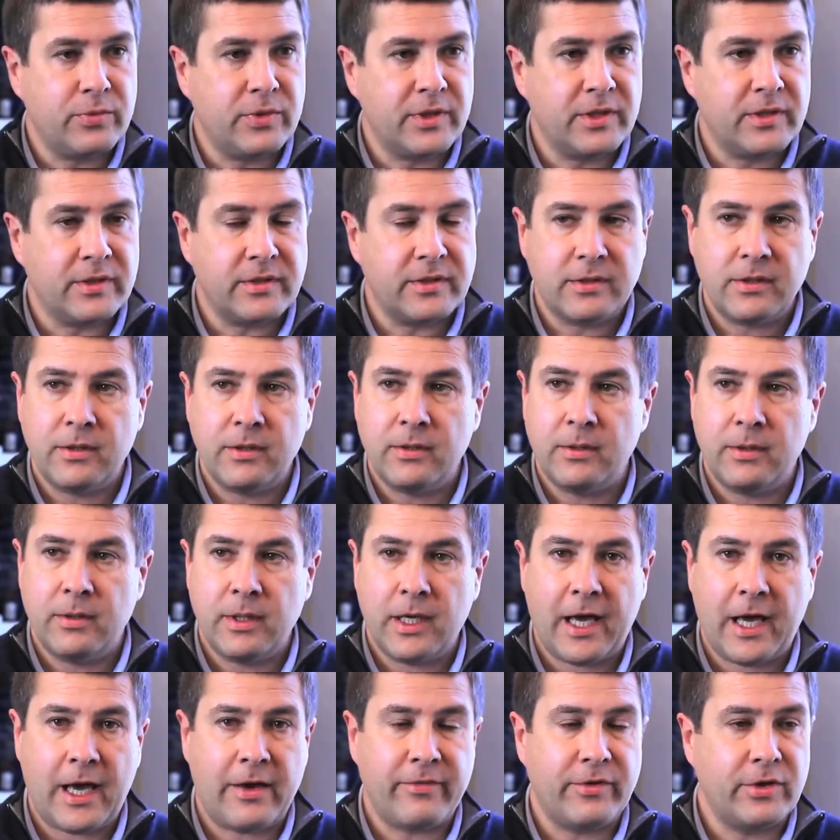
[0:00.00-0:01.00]
with
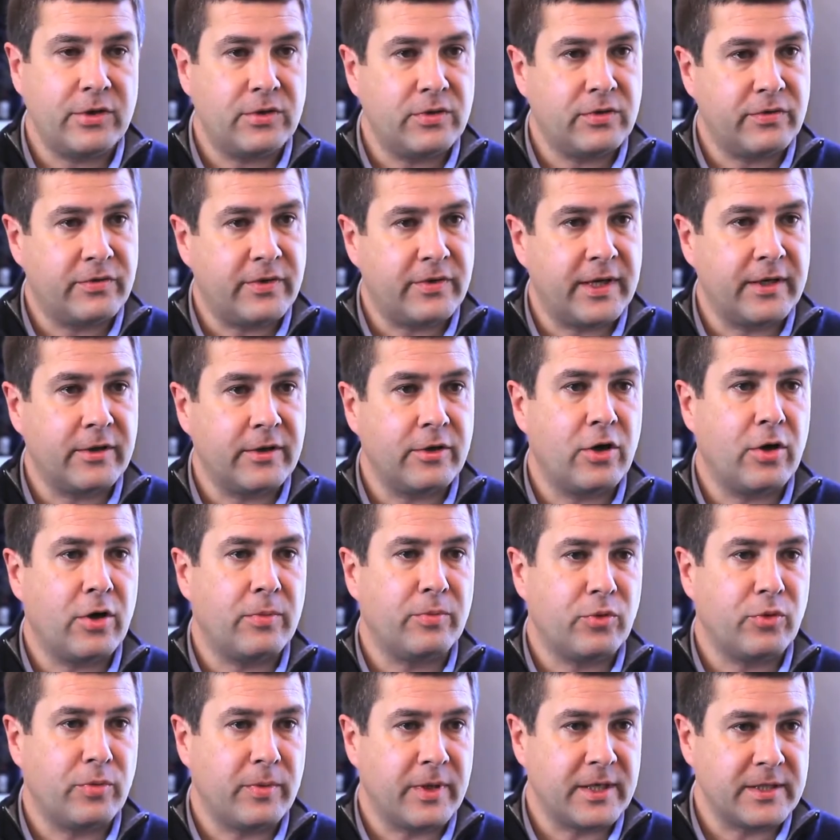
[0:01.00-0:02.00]
having to find
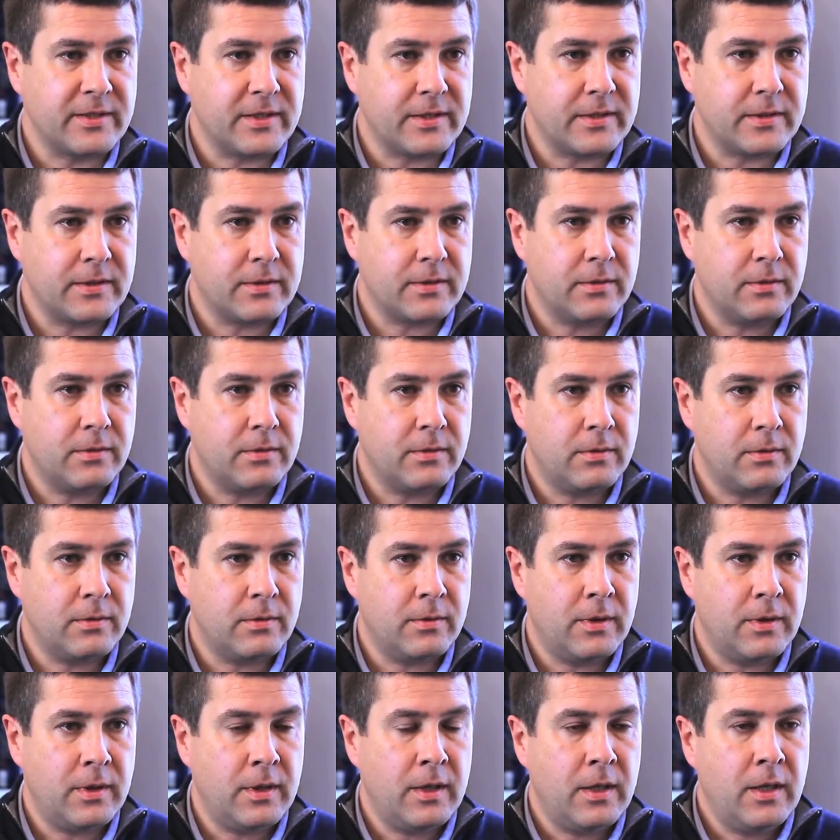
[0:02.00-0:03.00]
compromises,
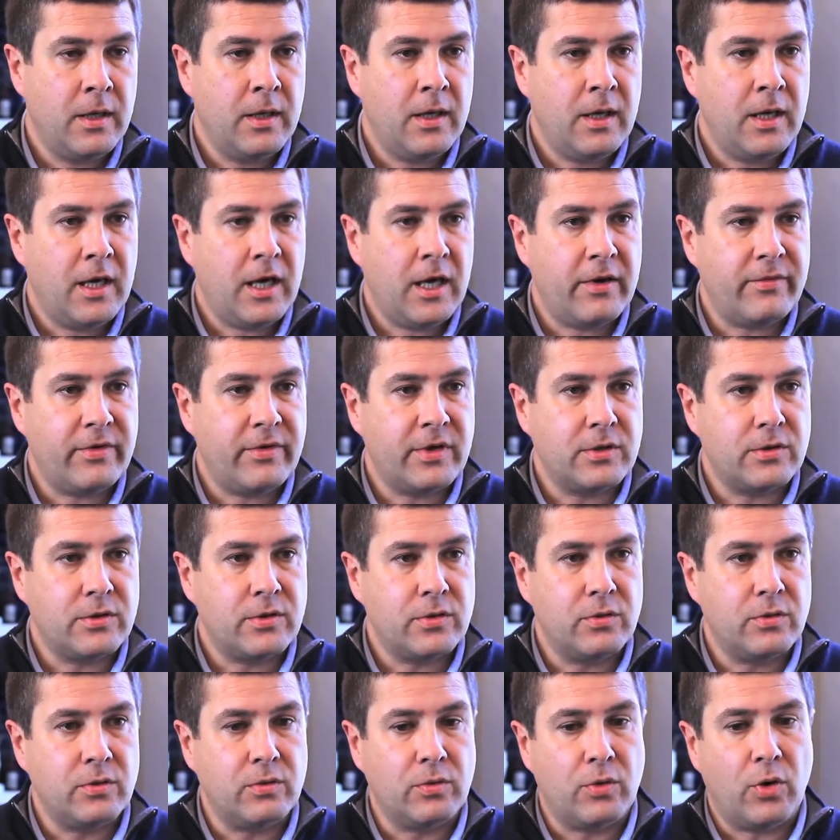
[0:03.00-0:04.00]
having
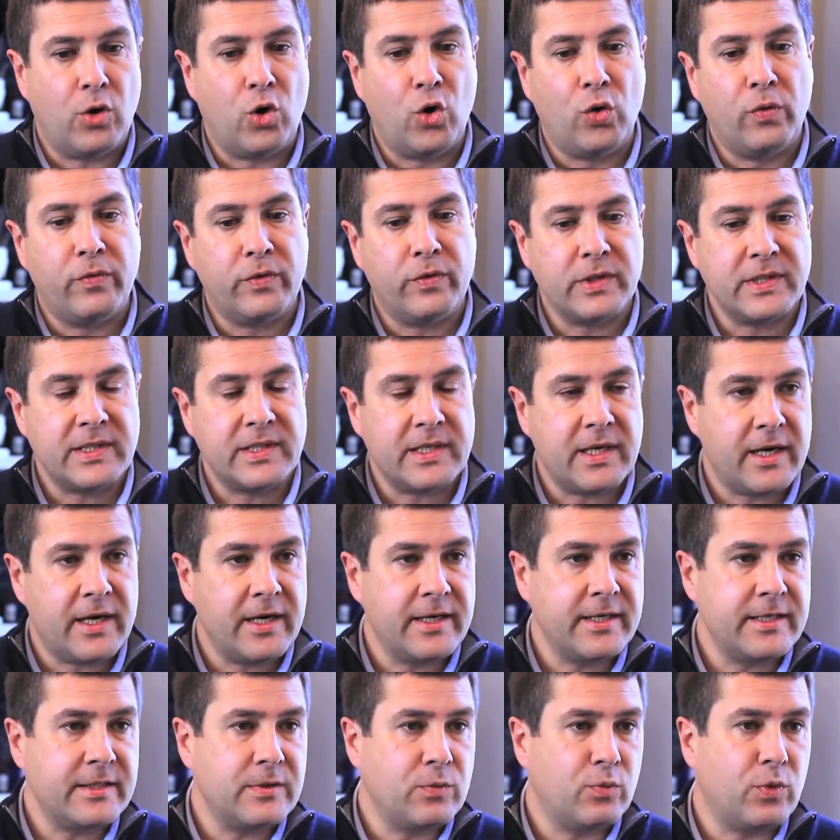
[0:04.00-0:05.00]
to
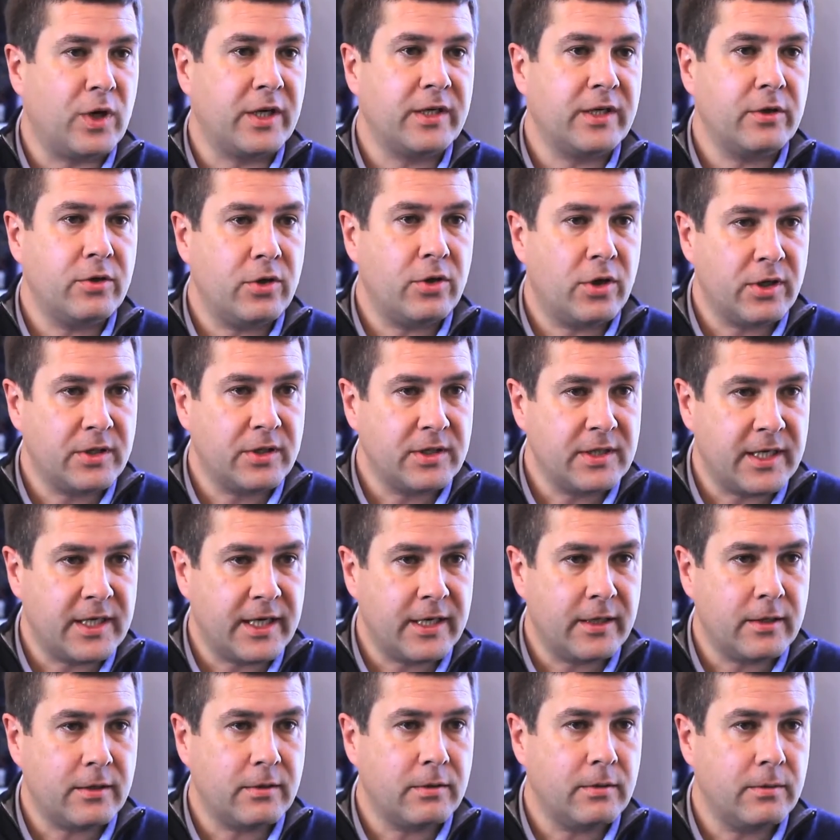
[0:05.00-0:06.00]
oversize one
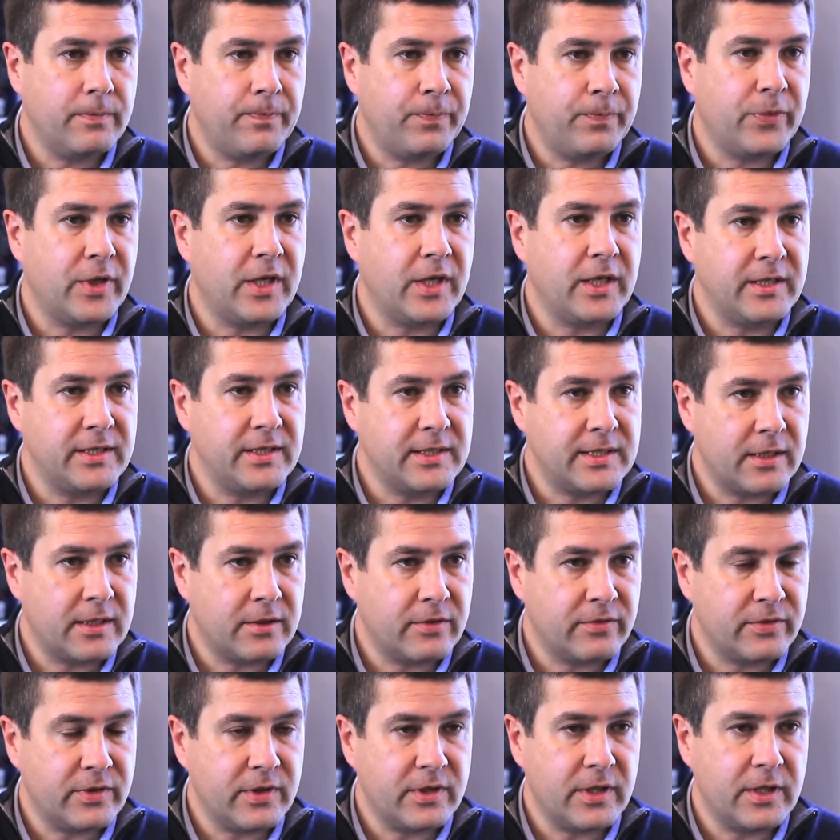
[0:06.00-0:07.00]
condyle, the inside
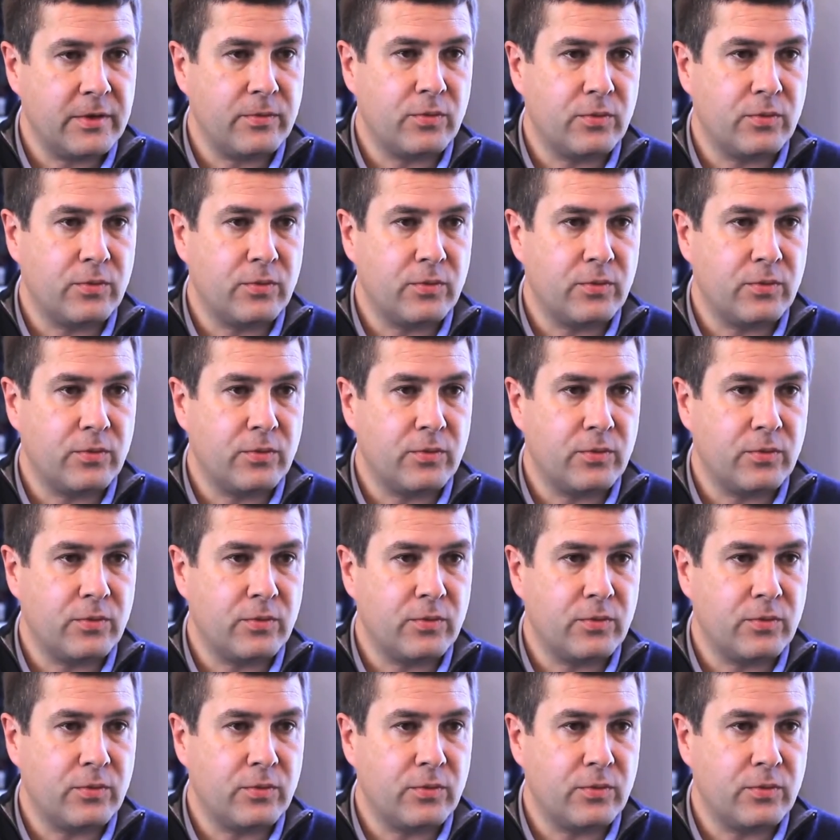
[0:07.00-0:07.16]
of the knee,